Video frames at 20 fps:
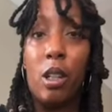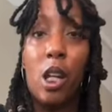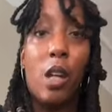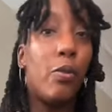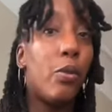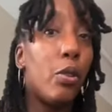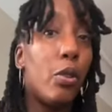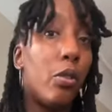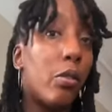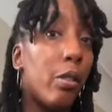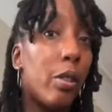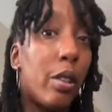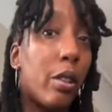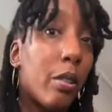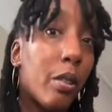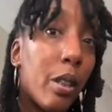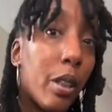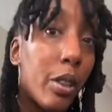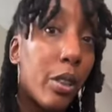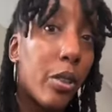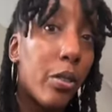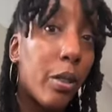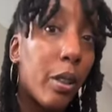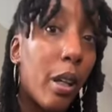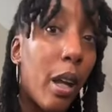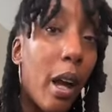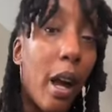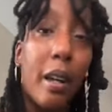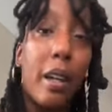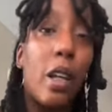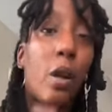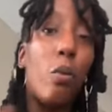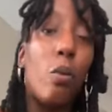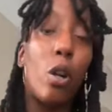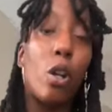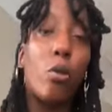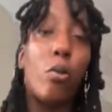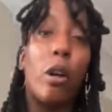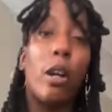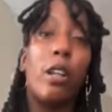If you go to their country, I can't
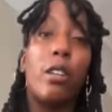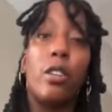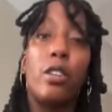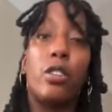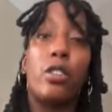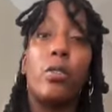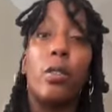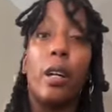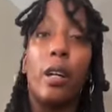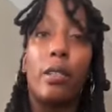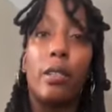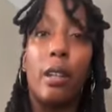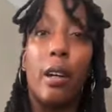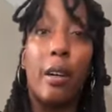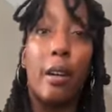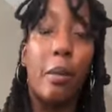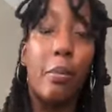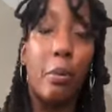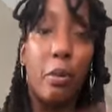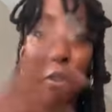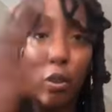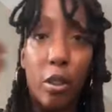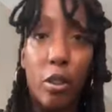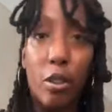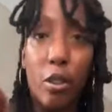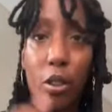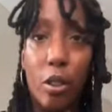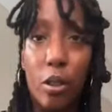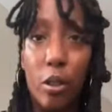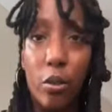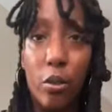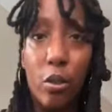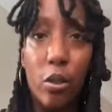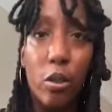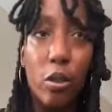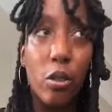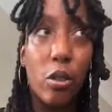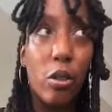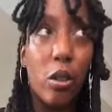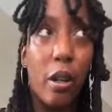walk around in this dress. I gotta put on all these
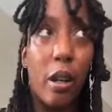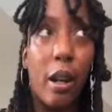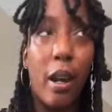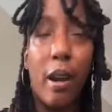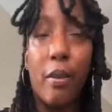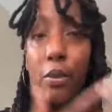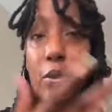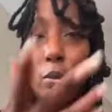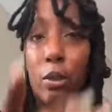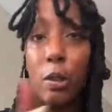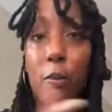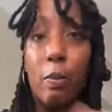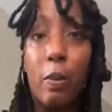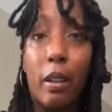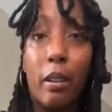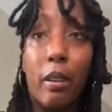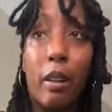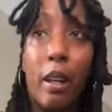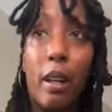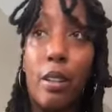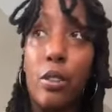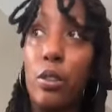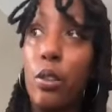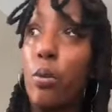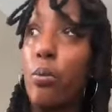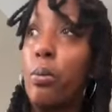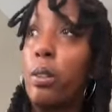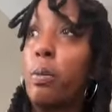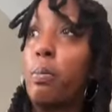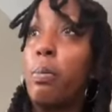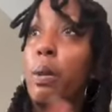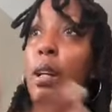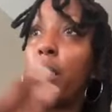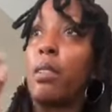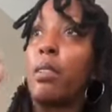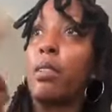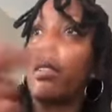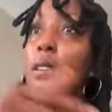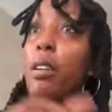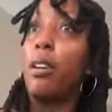clothes. And I have to respect that. So
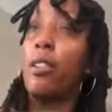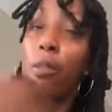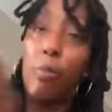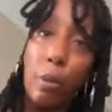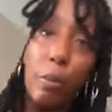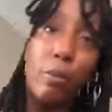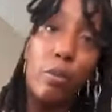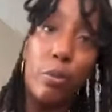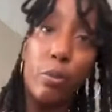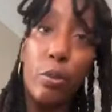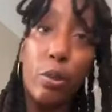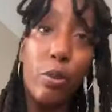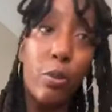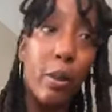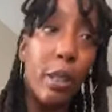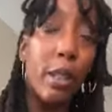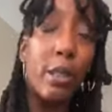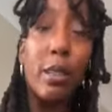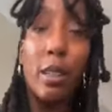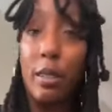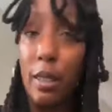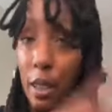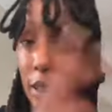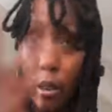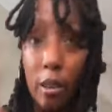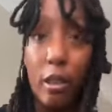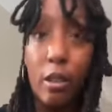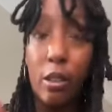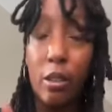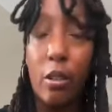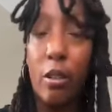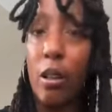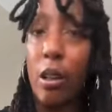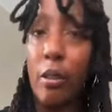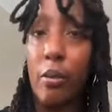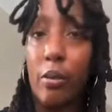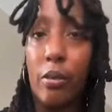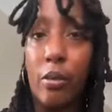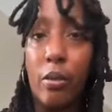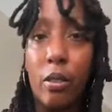respect other people's rules when they say take that shit
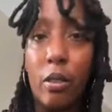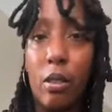off.